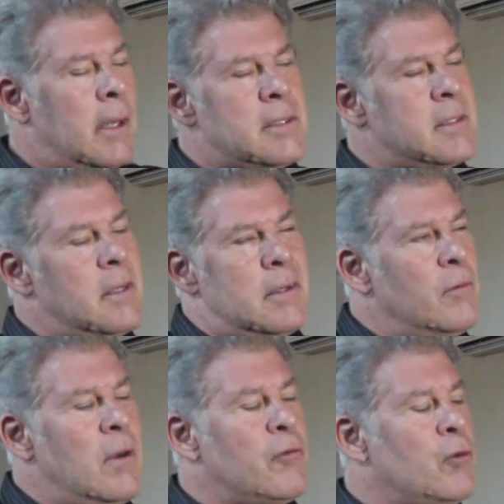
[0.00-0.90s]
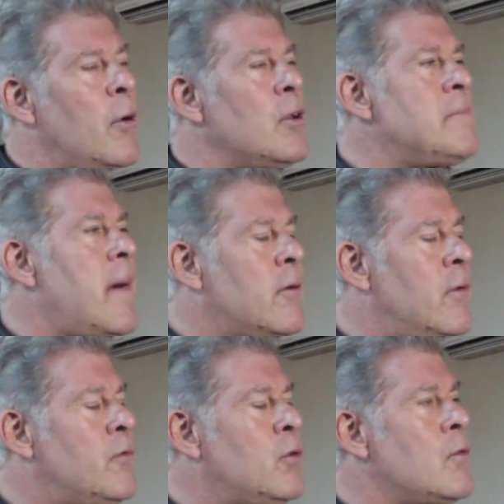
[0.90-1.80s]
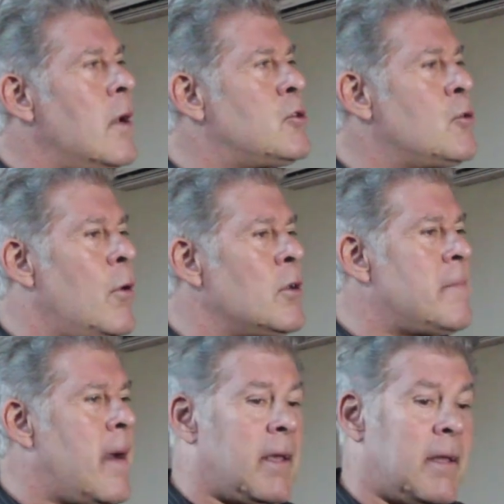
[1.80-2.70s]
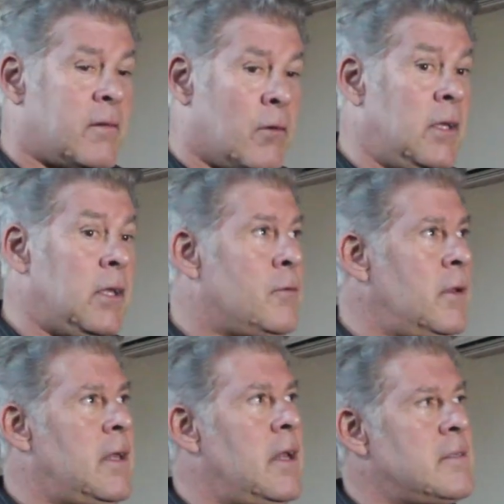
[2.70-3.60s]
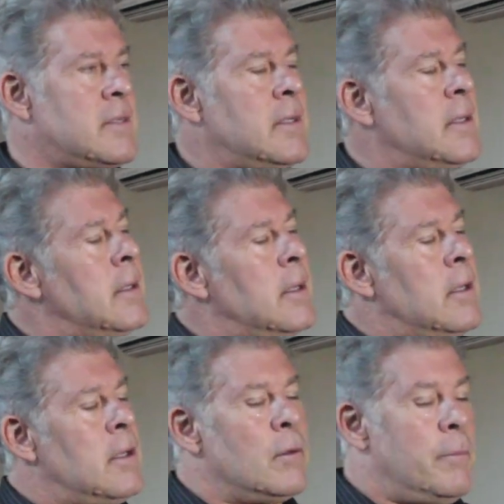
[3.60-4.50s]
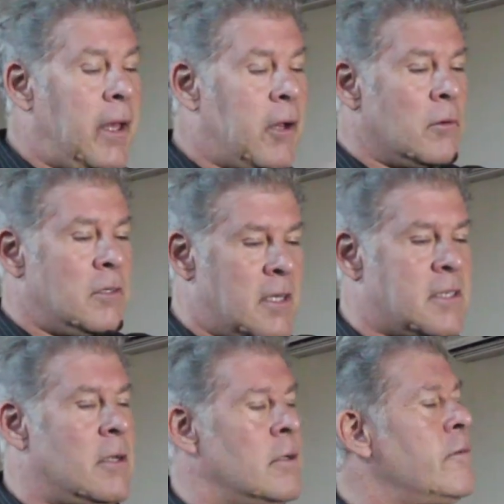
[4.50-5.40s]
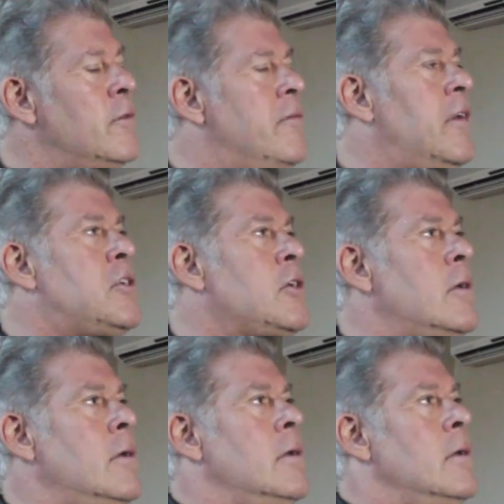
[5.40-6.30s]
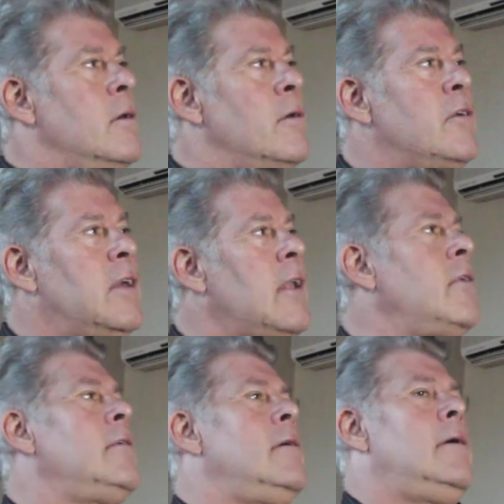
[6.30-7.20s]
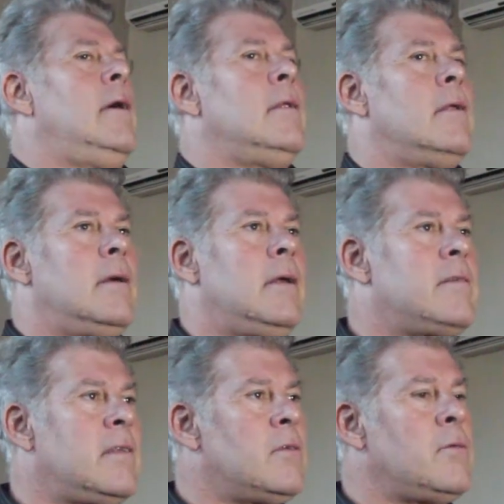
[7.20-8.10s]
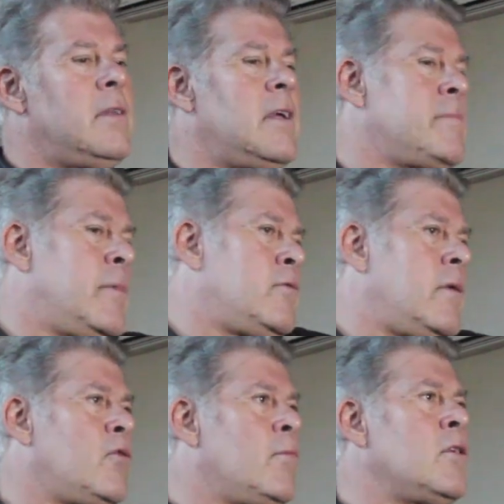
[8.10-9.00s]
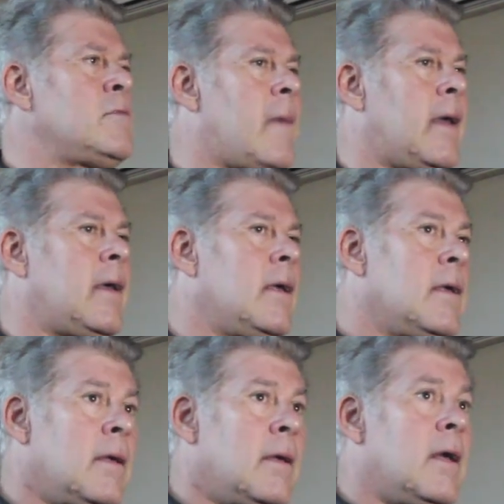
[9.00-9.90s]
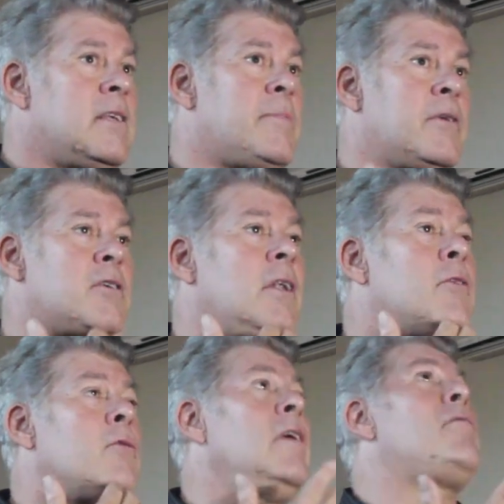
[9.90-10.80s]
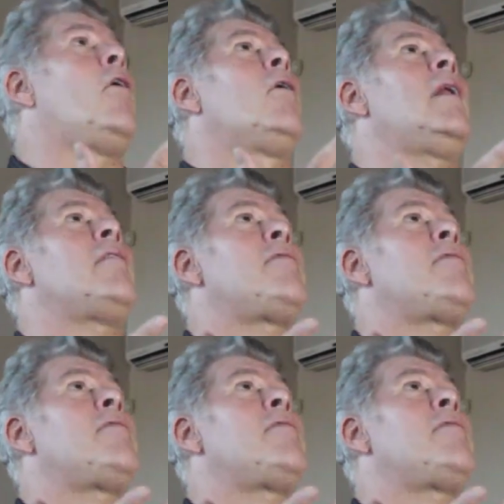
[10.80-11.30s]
so we have to bounce back. We have to try to bounce back. It's only in 3 days. Now big congestion of the fixture, of the calendar, and it's in 3 days, but we have to bounce back, especially to lift our